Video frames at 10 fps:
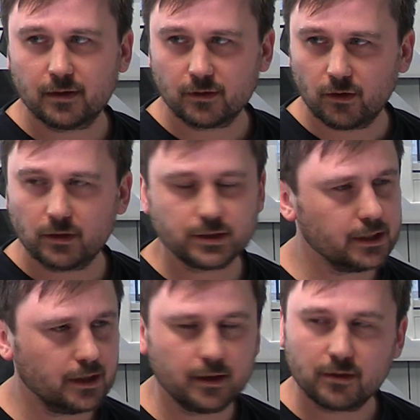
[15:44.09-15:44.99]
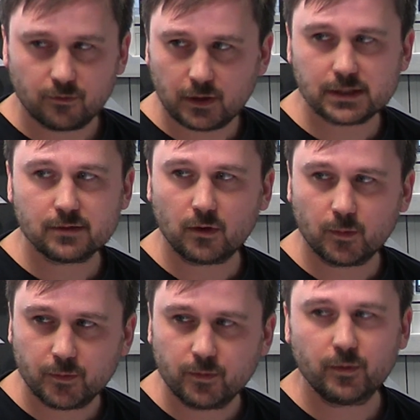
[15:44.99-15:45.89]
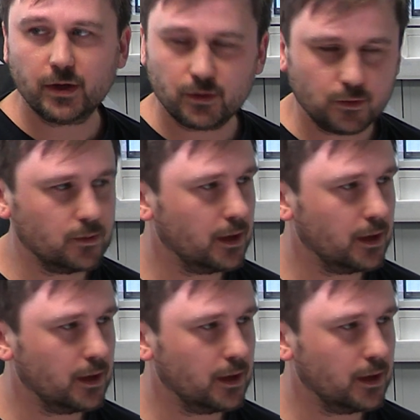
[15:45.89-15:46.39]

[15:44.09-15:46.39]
technology like face swap, where you do